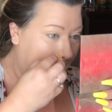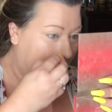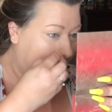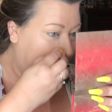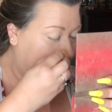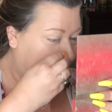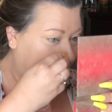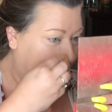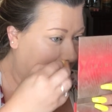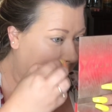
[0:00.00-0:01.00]

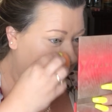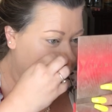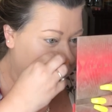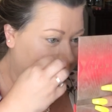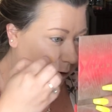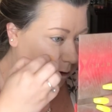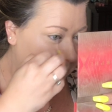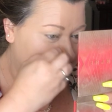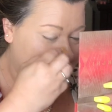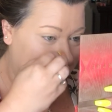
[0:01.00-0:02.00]
I'm like spoiling
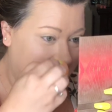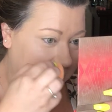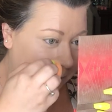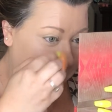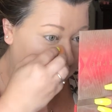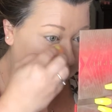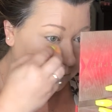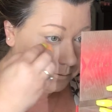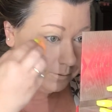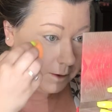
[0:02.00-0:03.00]
myself while I'm off.
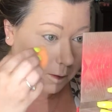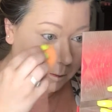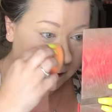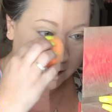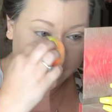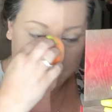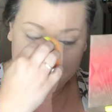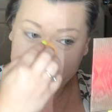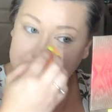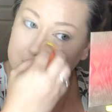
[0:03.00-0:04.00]
Why not, right?